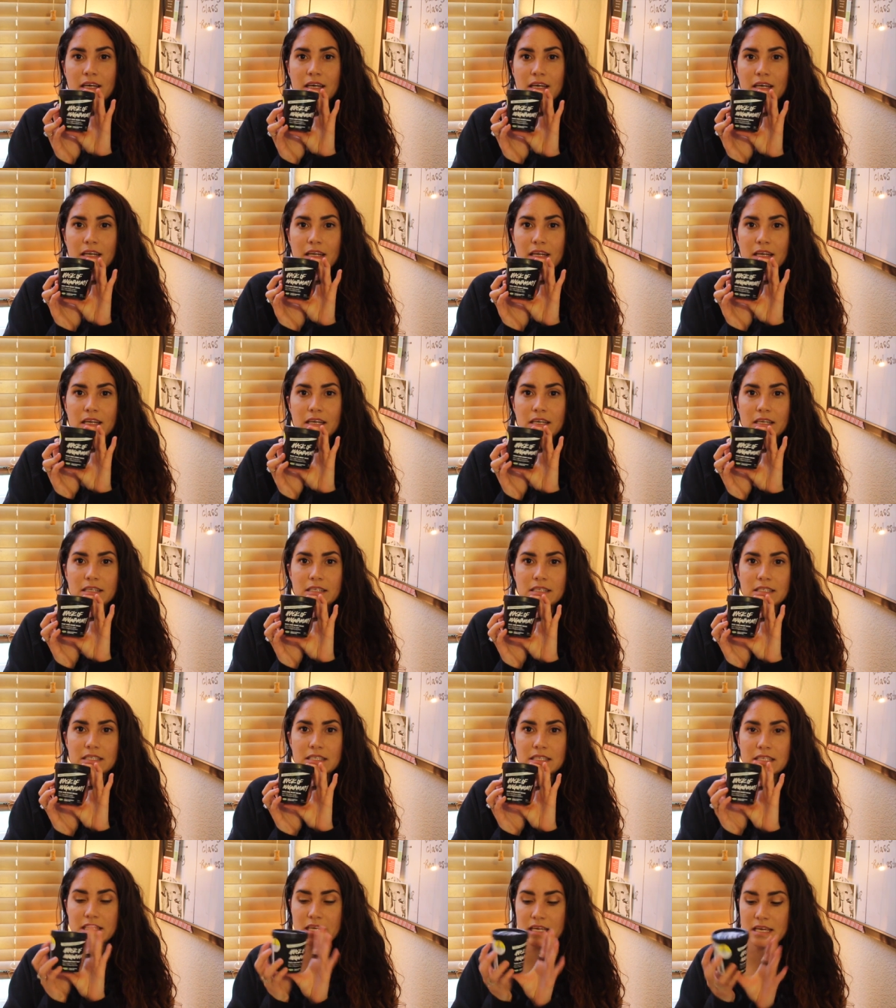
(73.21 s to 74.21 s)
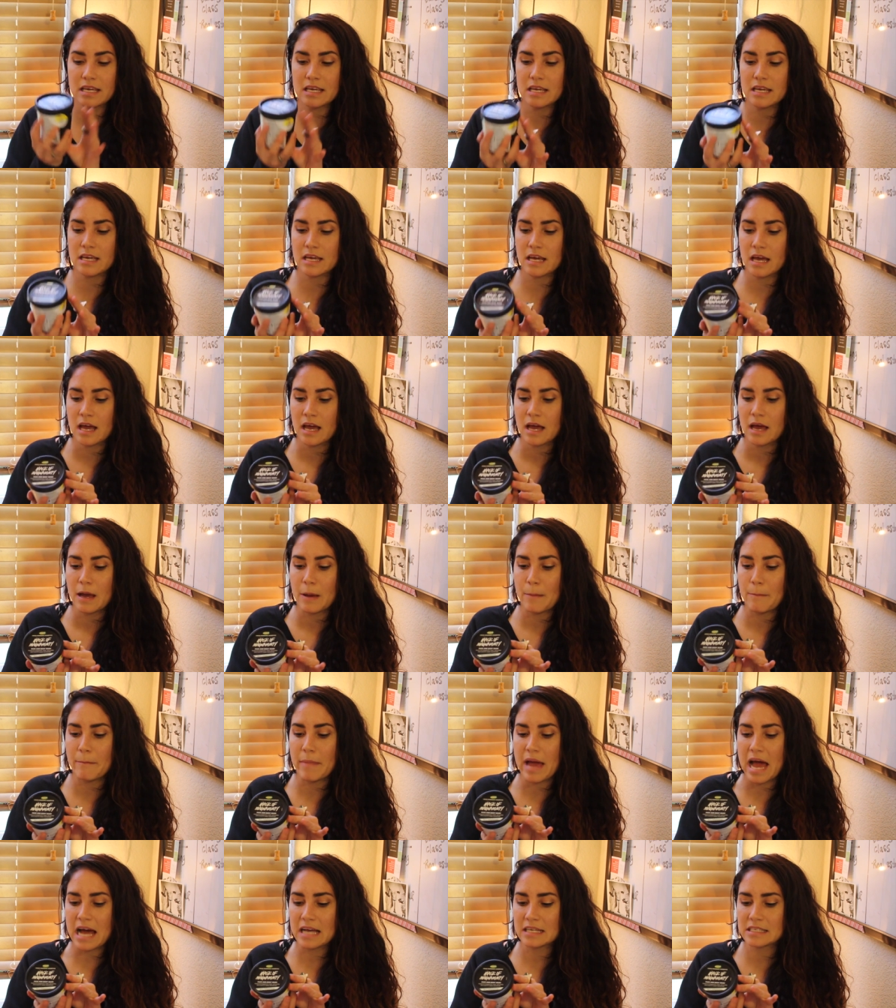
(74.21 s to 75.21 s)
It is the
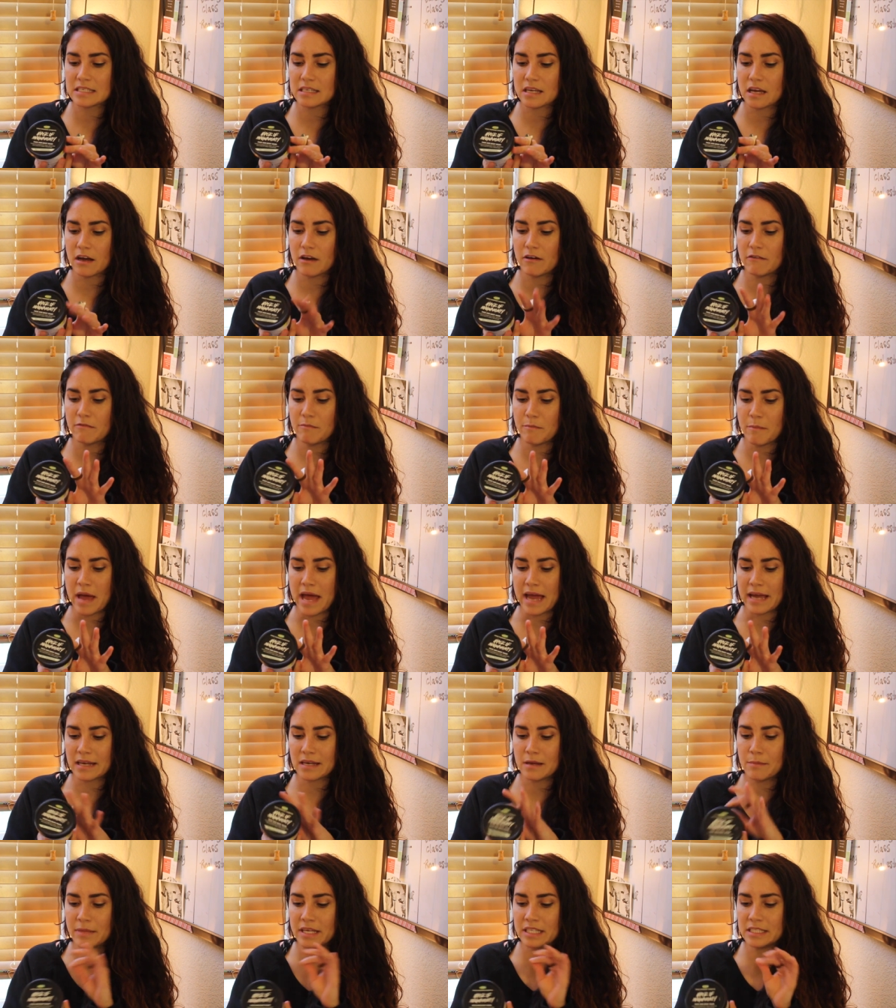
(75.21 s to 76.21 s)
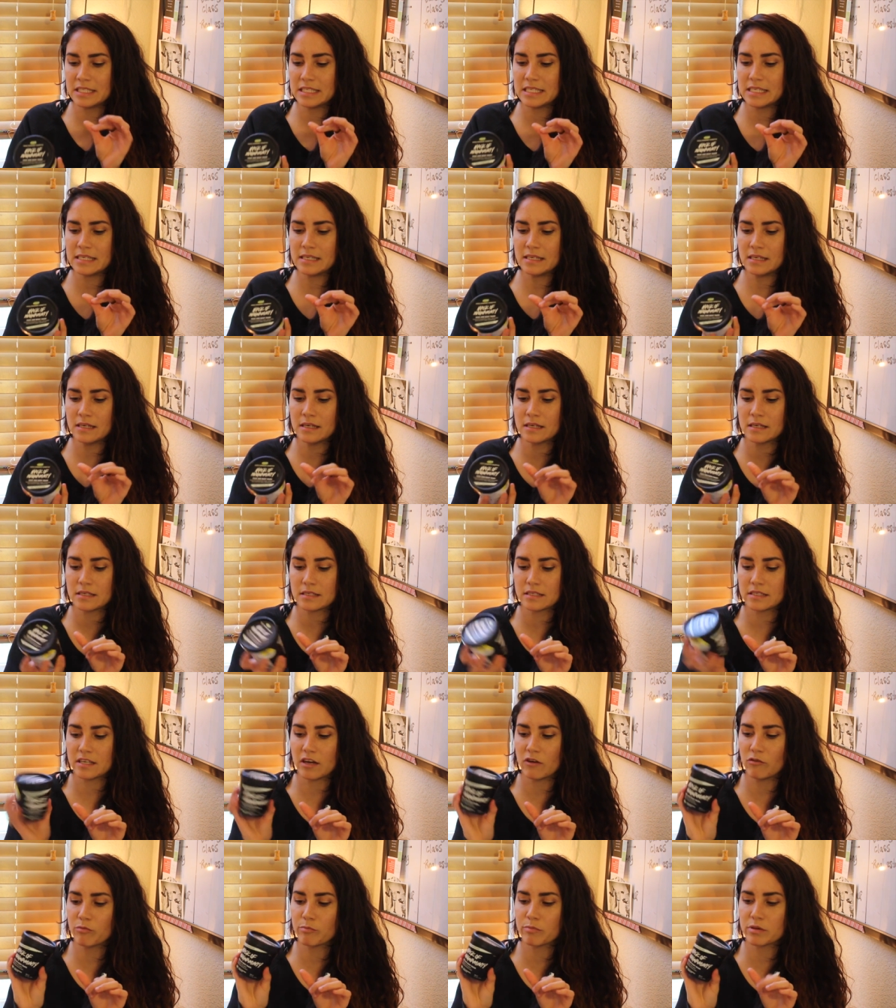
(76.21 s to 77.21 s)
Mask of Magnaminty,
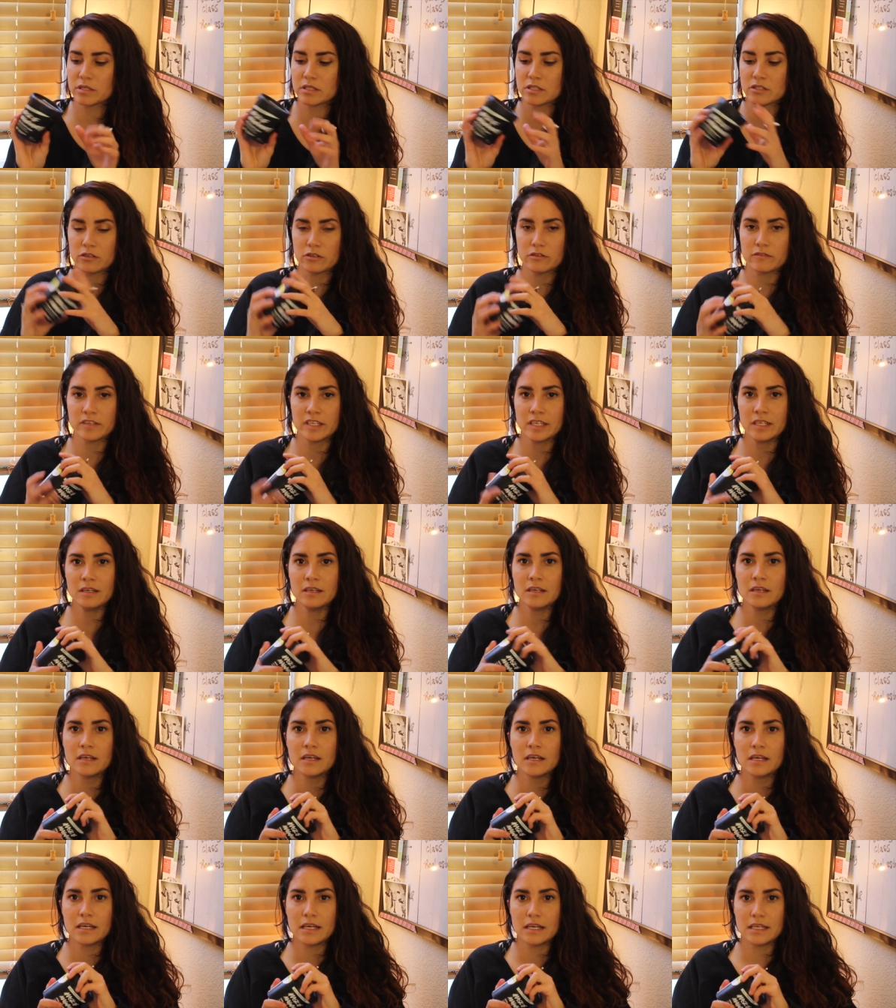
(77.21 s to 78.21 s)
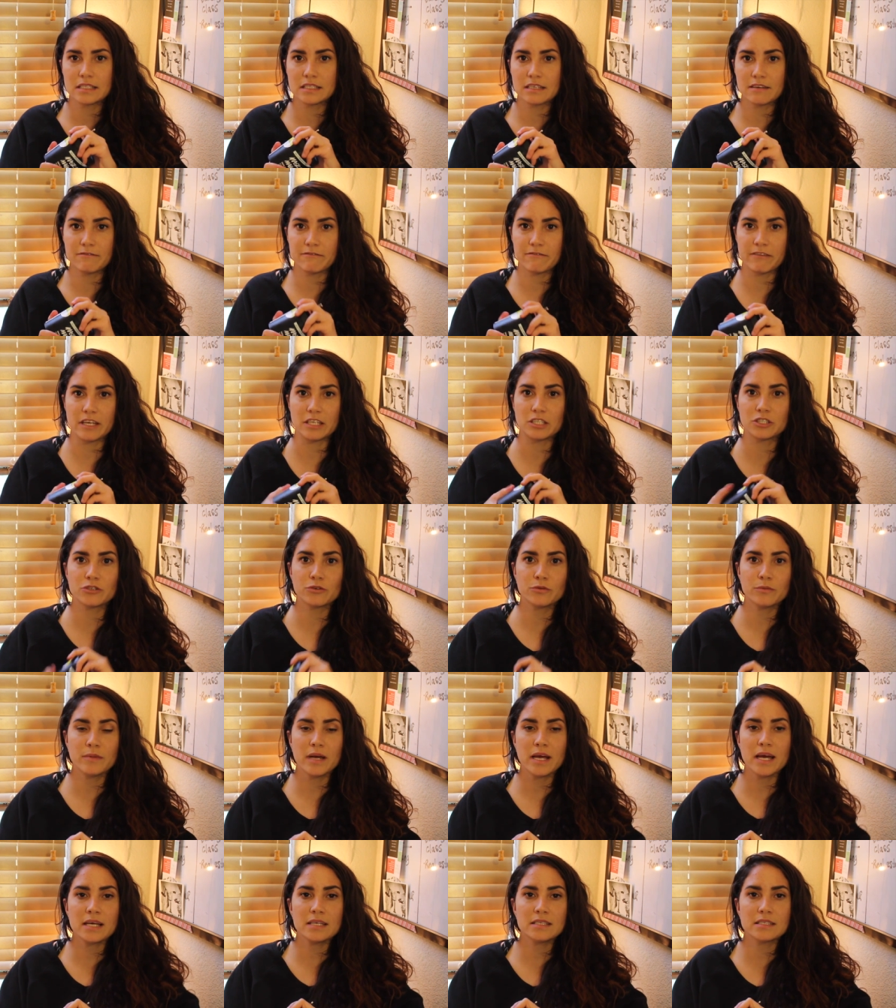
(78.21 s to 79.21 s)
self-preserving. It's a facial
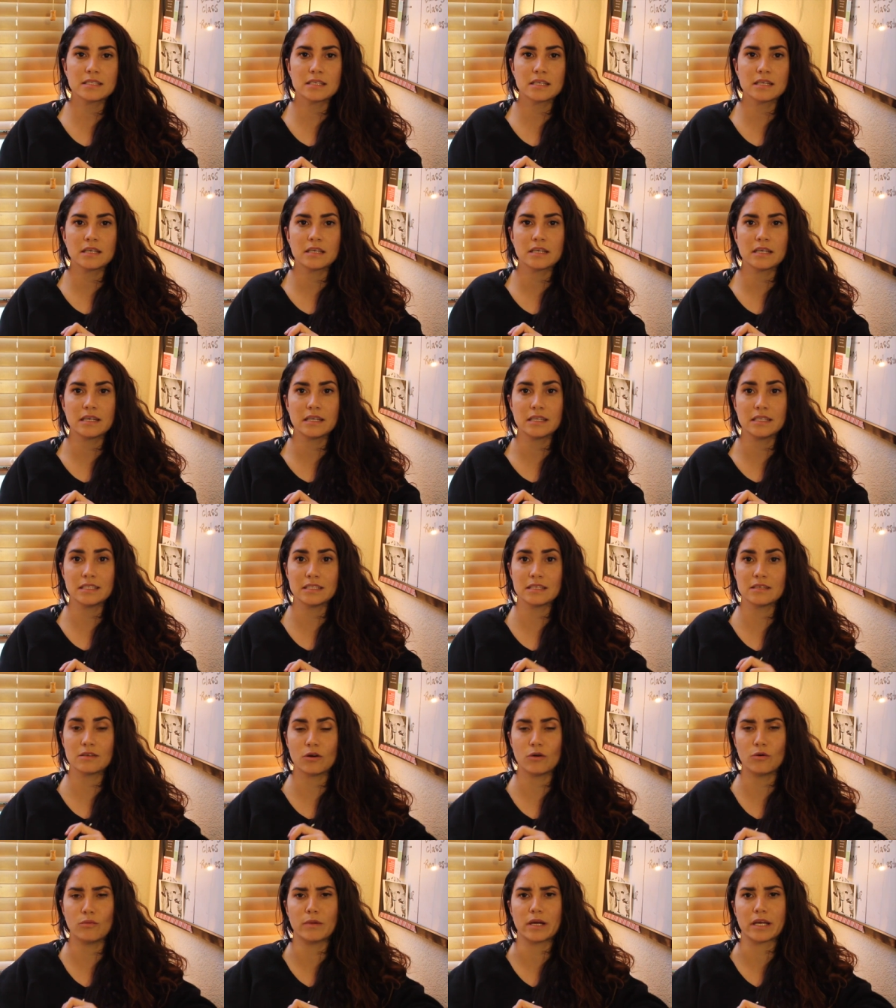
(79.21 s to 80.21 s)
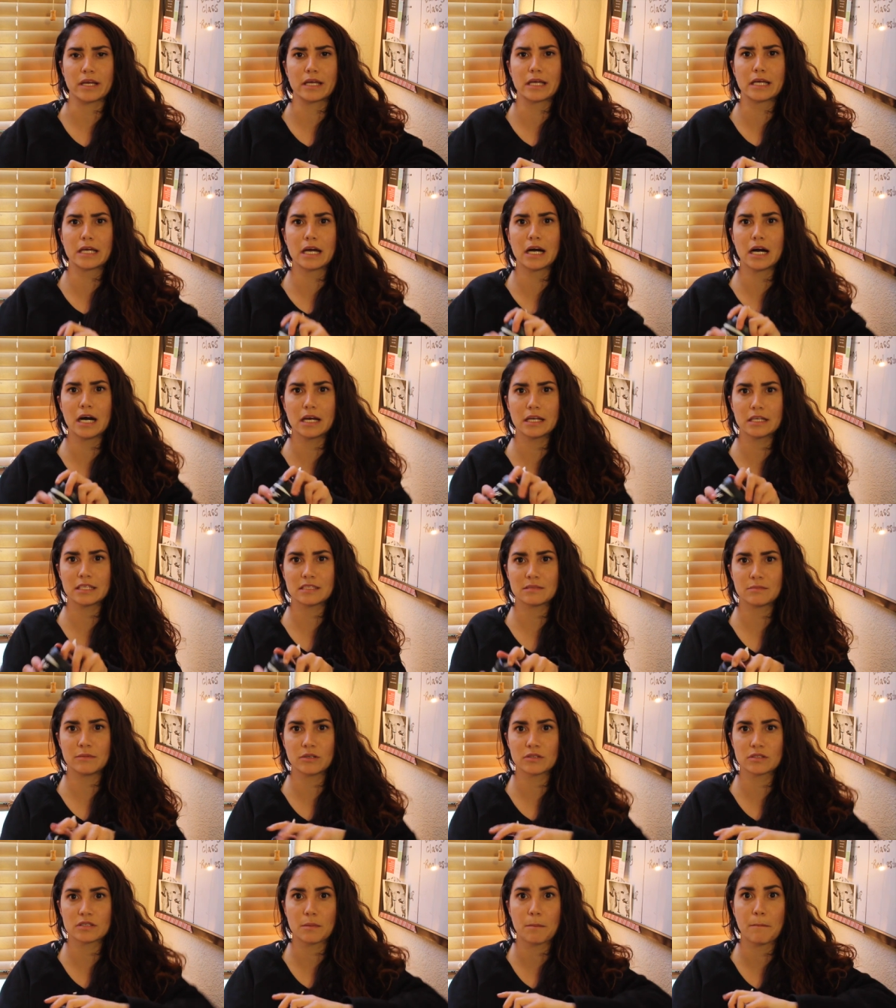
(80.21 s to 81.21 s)
mask, and it, oh my god, it
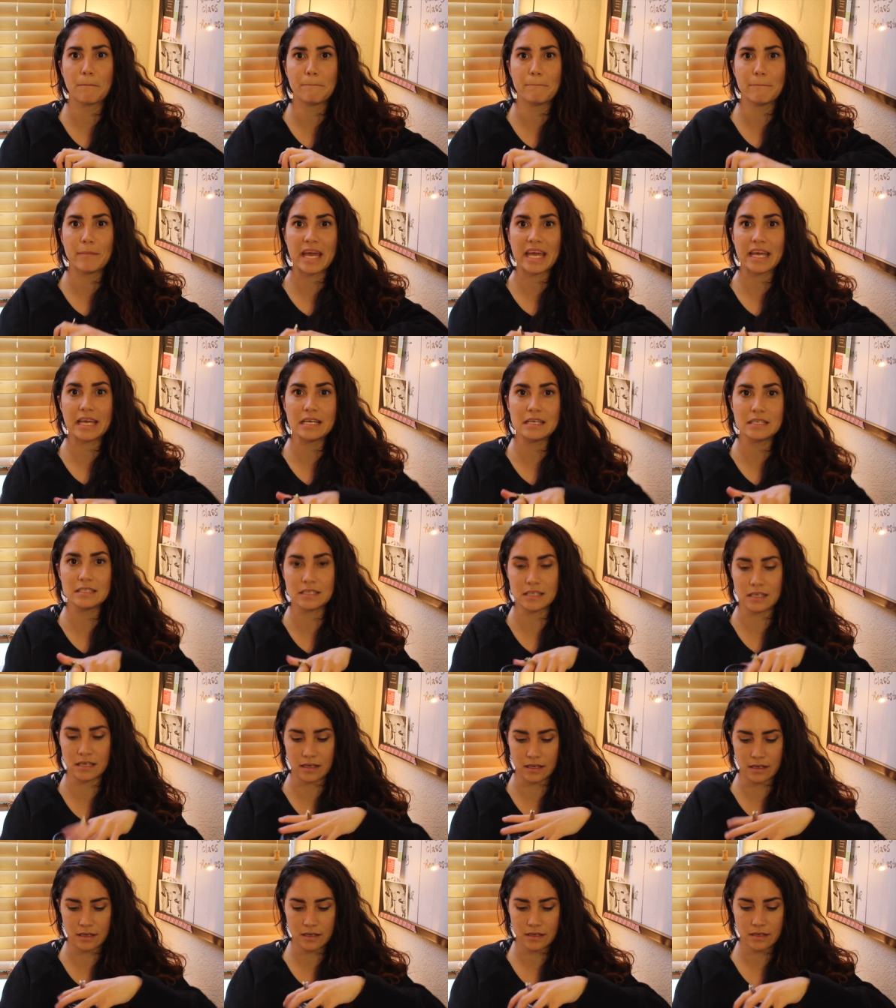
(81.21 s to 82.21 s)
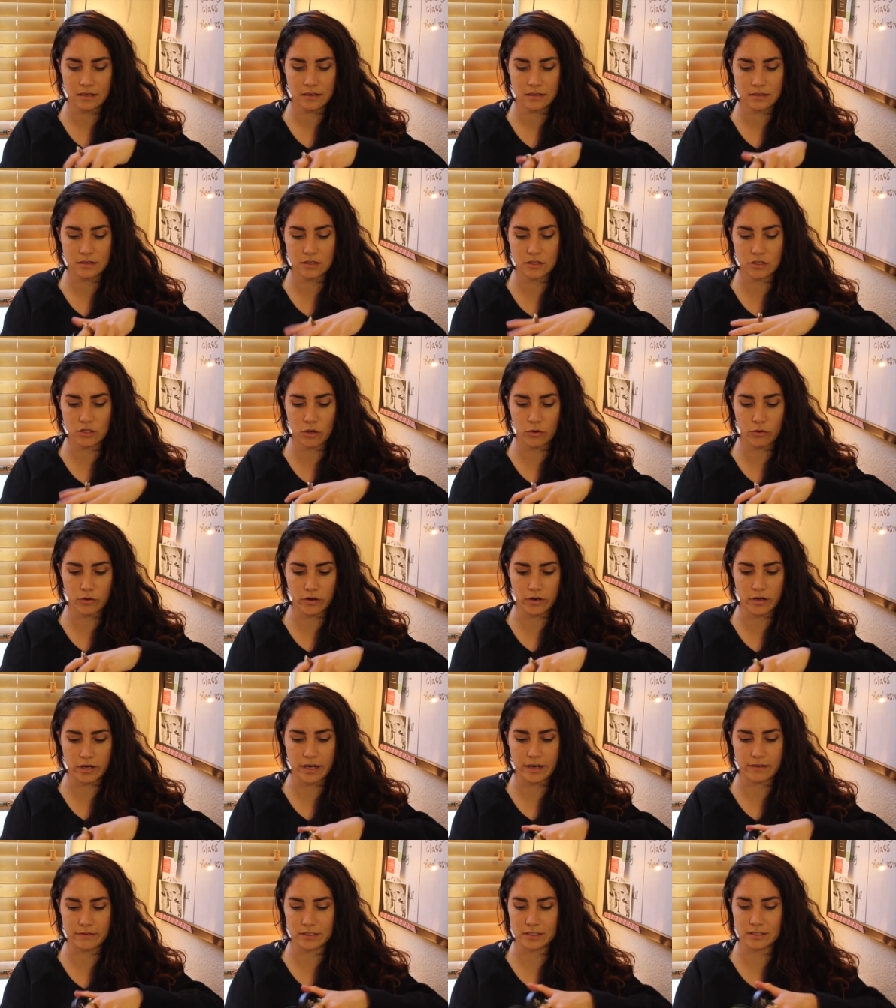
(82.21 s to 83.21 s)
smells amazing. So
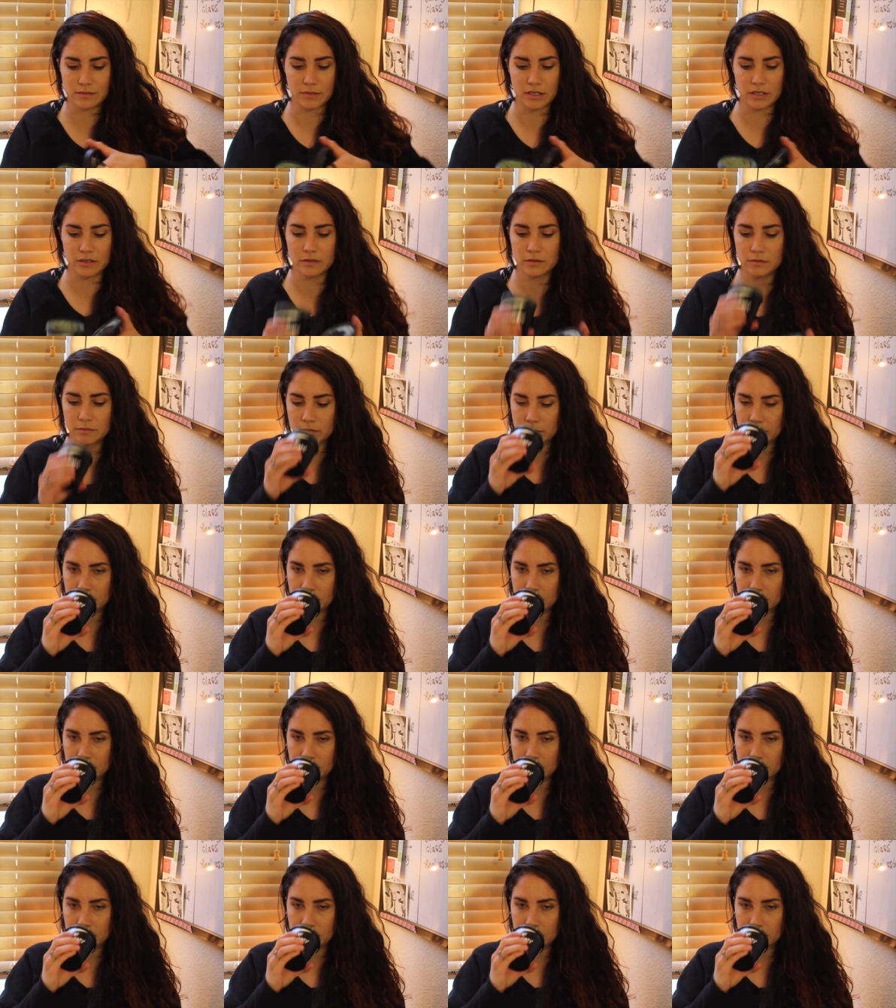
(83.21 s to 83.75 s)
good, I have to smell